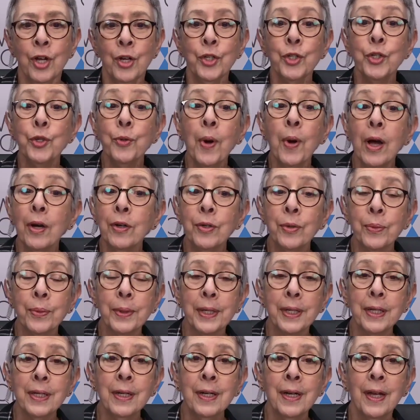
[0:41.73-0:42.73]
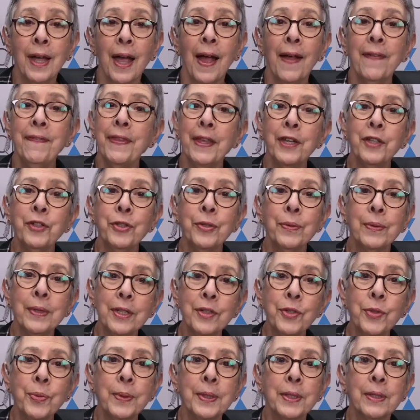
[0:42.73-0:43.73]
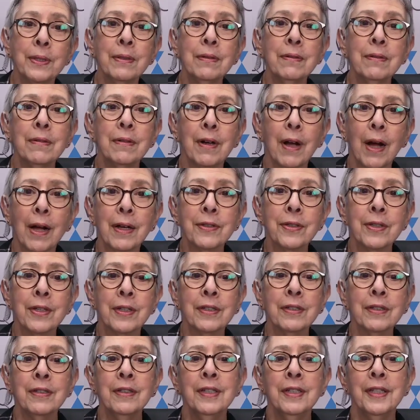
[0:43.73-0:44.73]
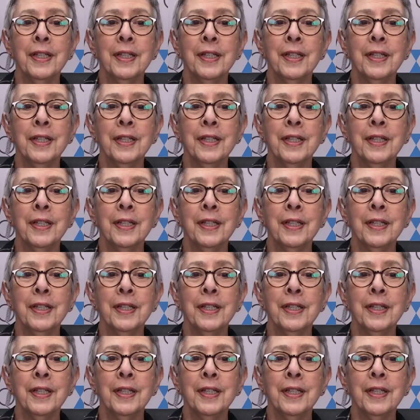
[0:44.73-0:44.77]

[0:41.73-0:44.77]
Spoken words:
to Hungary and then to Israel, Gaza,